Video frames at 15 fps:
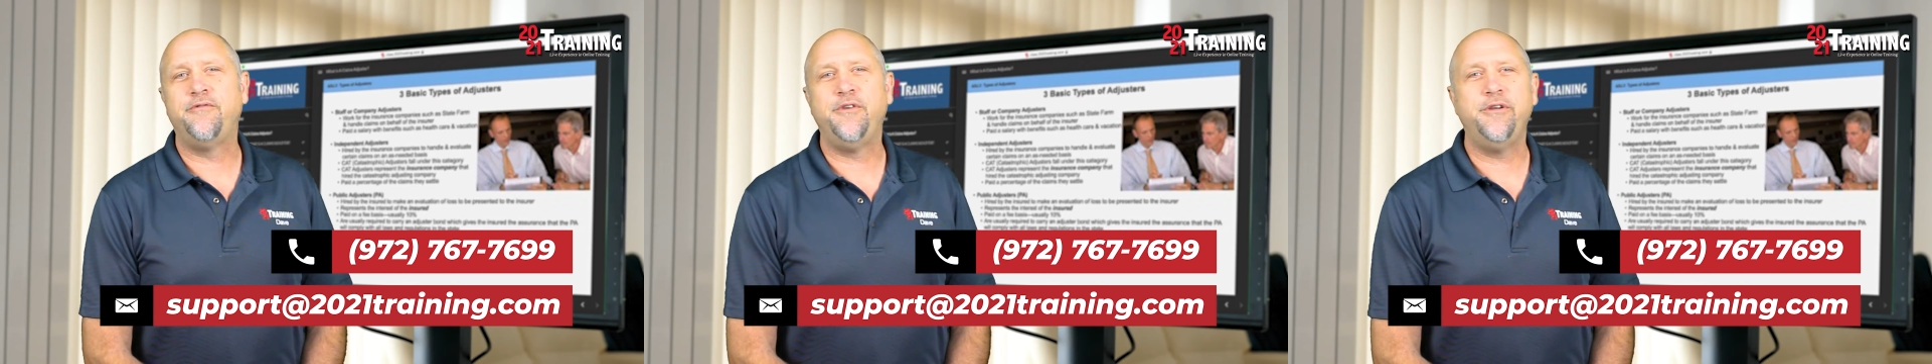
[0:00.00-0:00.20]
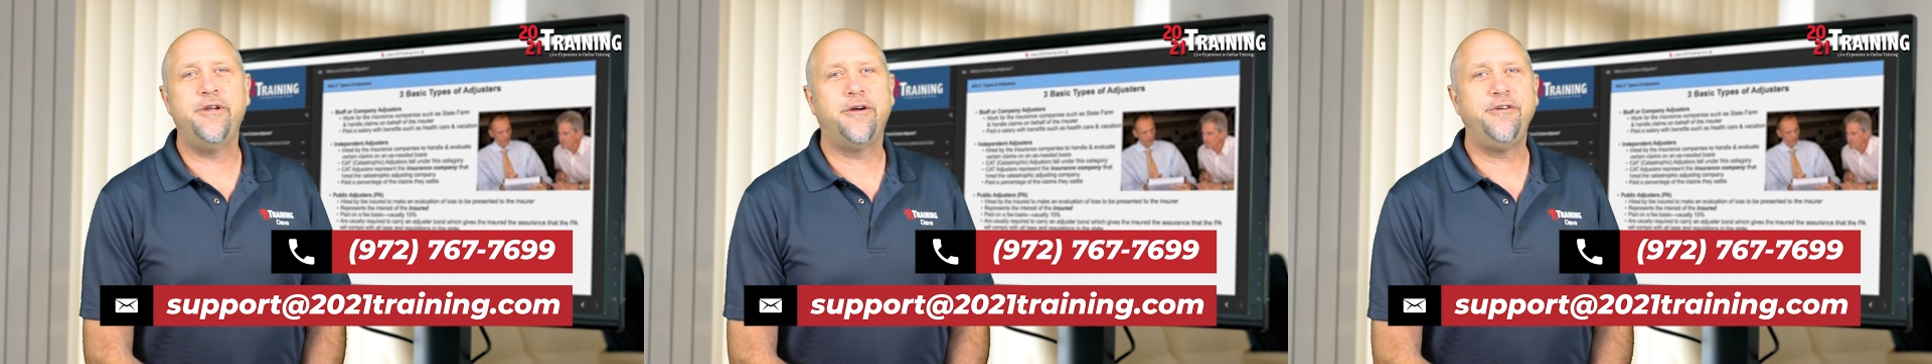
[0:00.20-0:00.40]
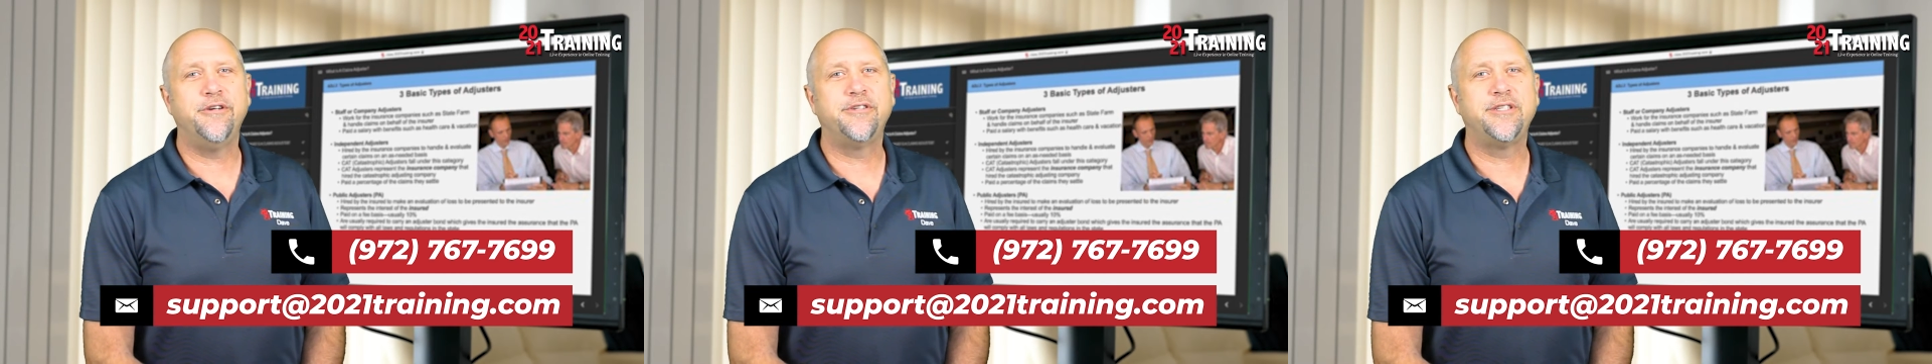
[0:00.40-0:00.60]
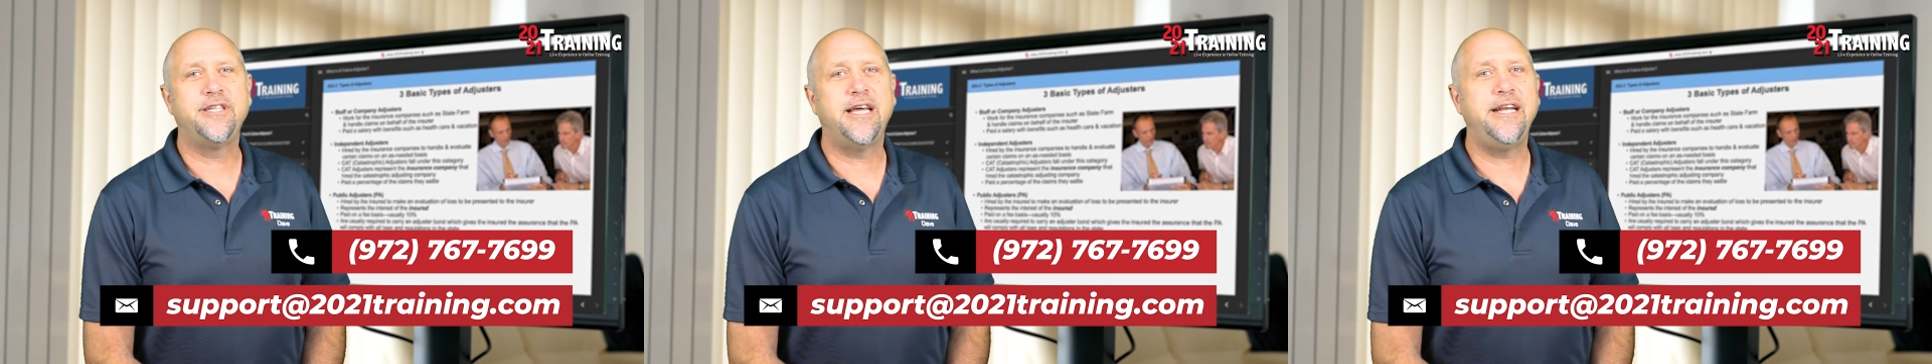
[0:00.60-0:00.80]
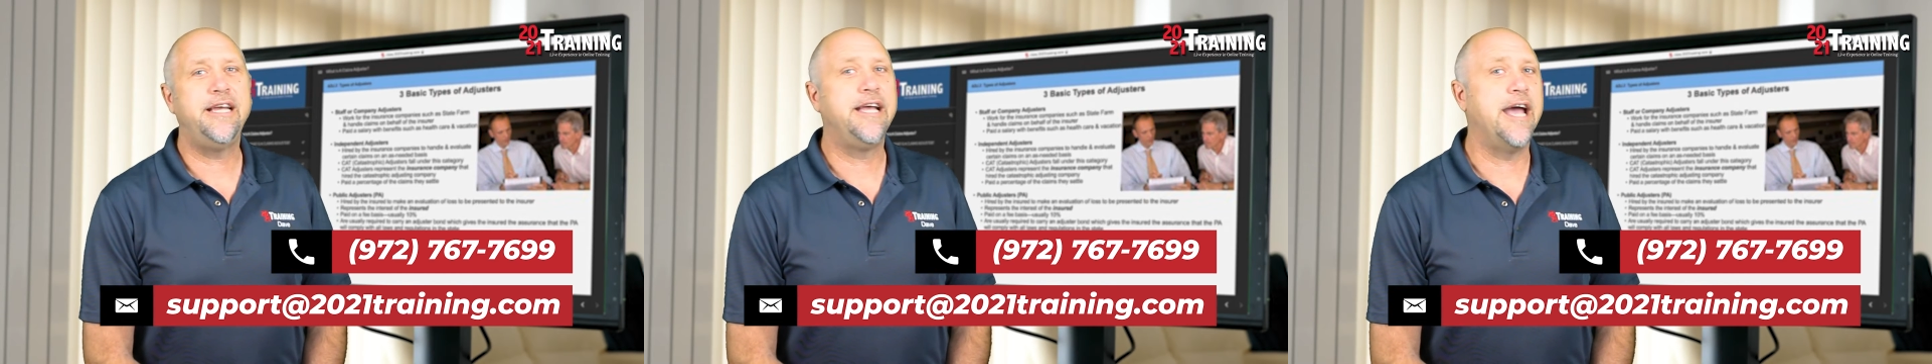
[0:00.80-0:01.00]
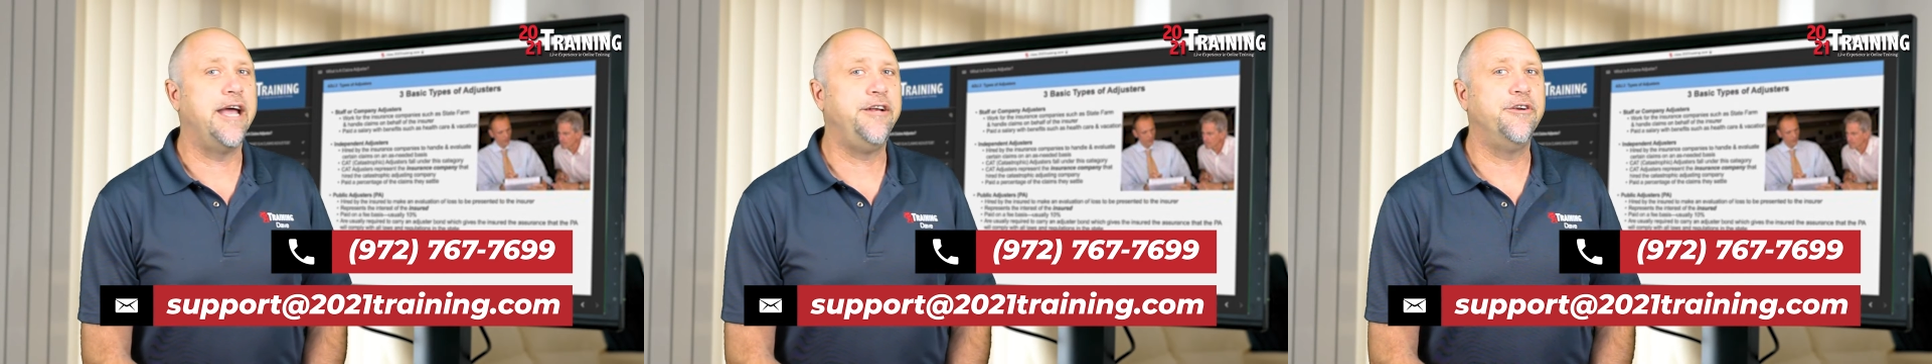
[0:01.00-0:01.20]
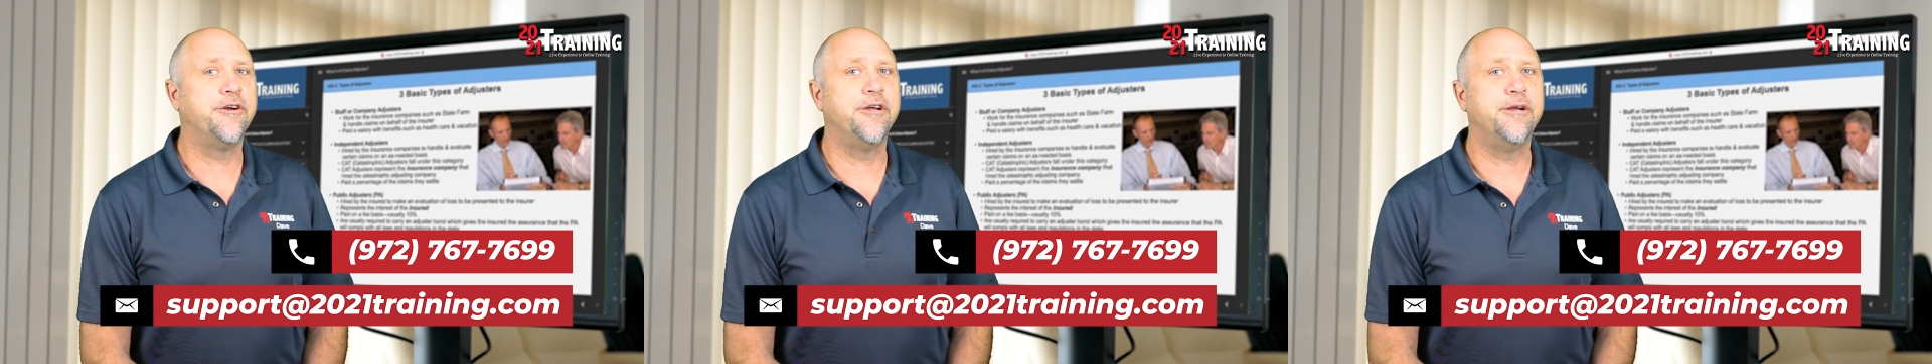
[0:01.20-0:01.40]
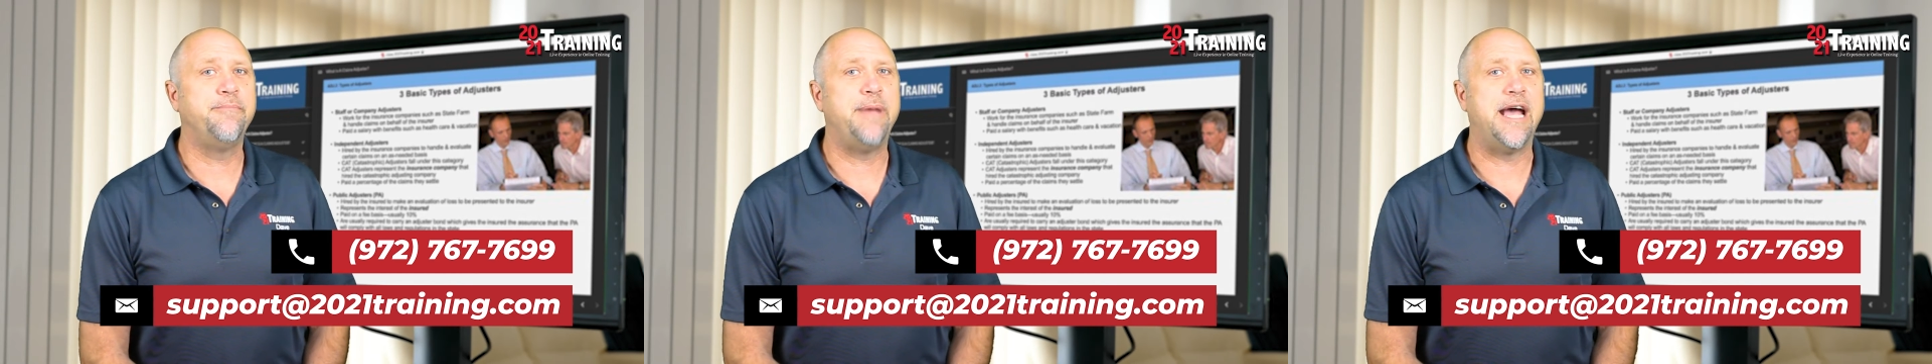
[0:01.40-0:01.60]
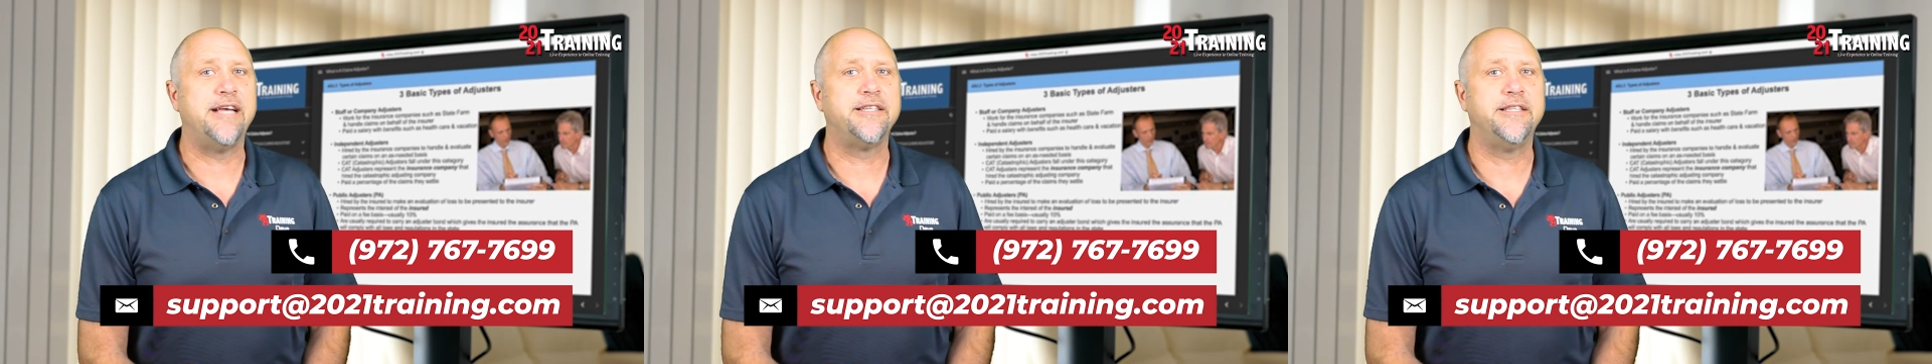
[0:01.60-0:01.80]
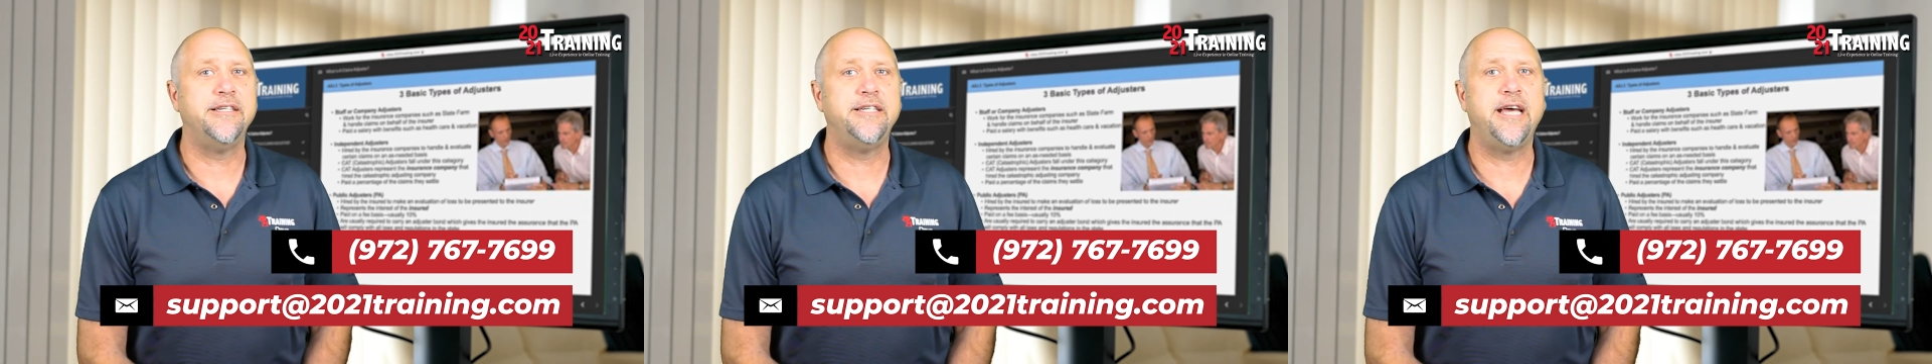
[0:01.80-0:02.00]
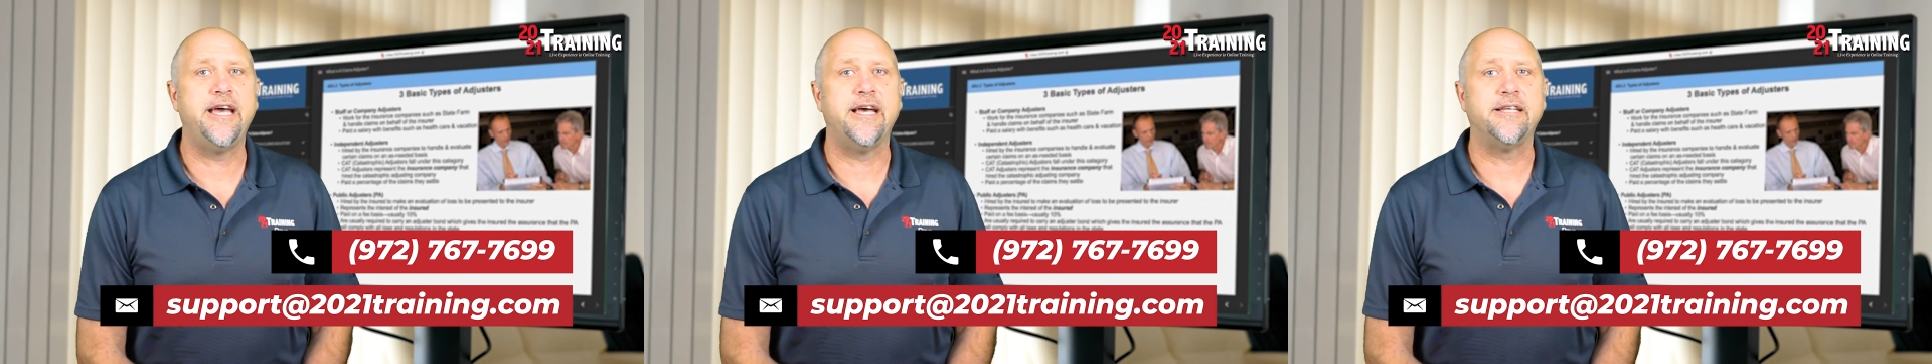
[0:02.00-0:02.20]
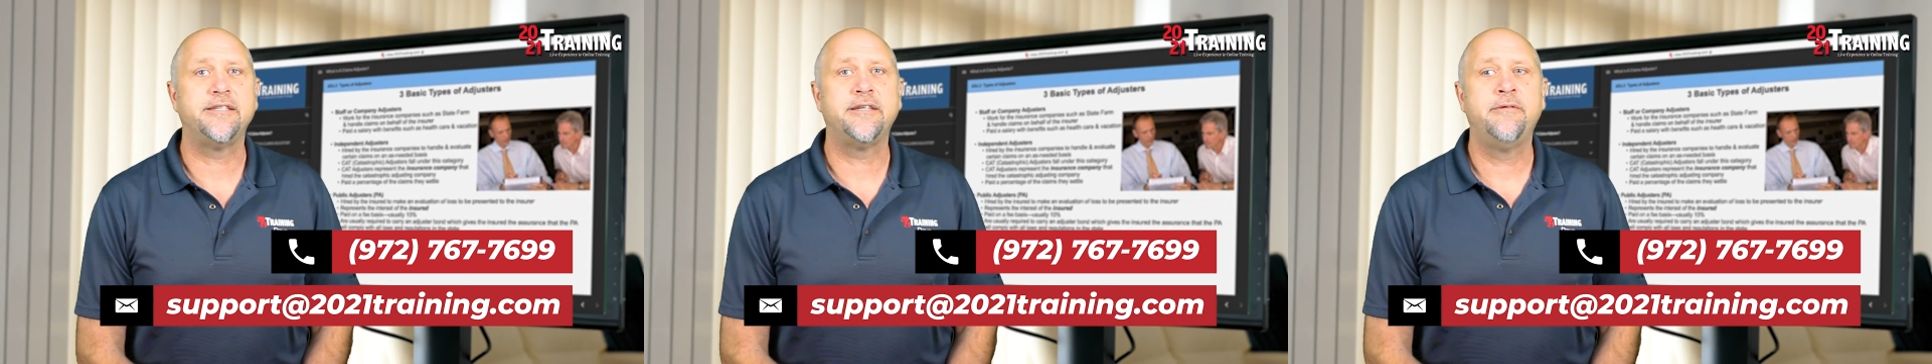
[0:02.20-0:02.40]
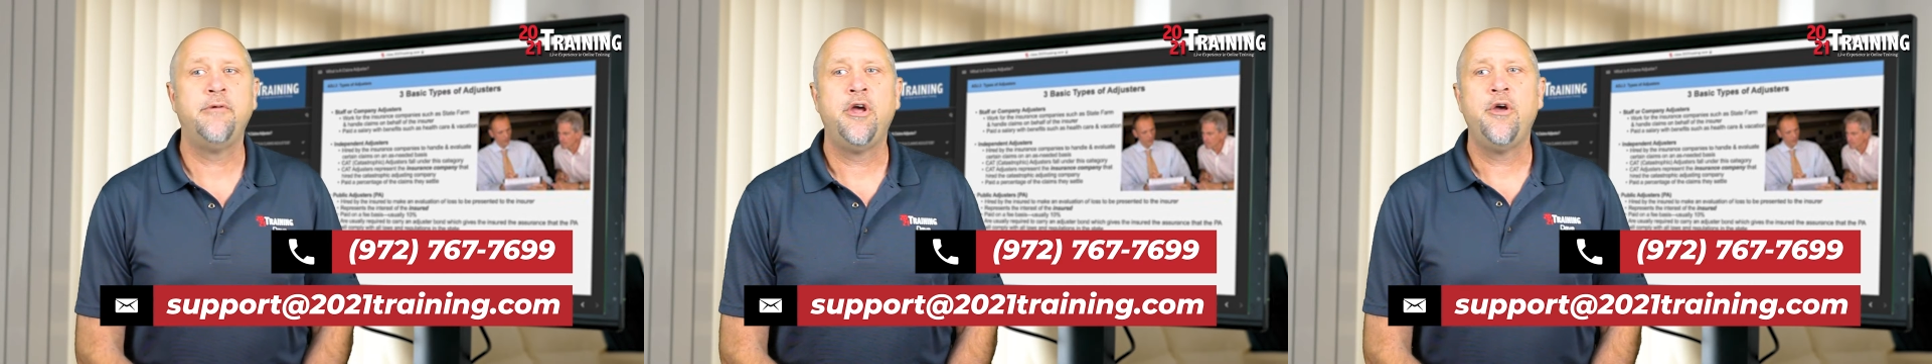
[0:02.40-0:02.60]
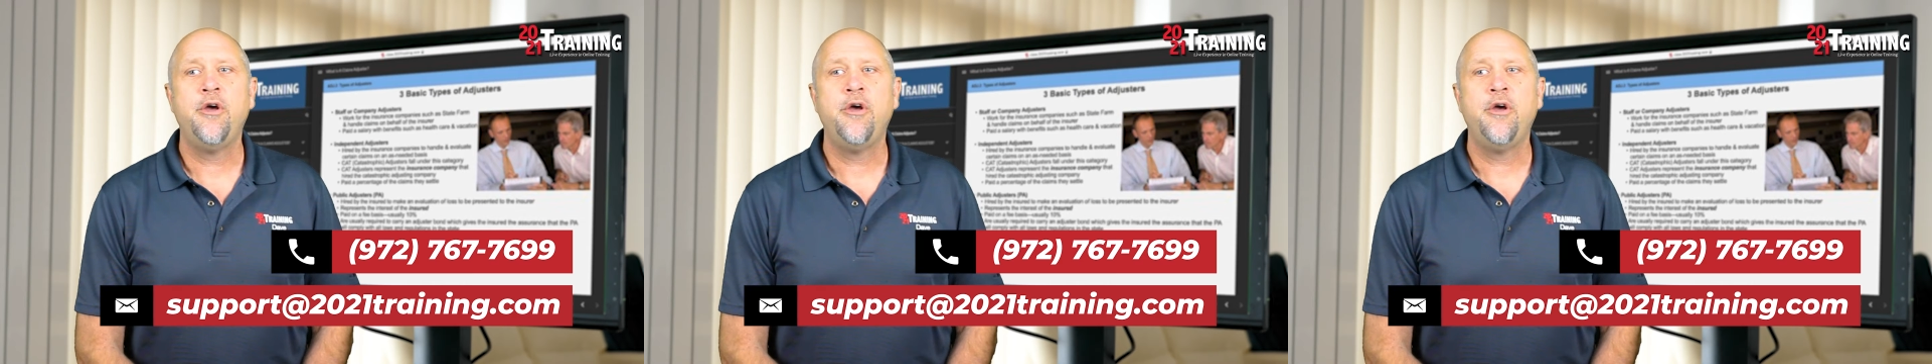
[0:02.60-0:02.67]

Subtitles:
if you know your study guide, you're going to pass the test.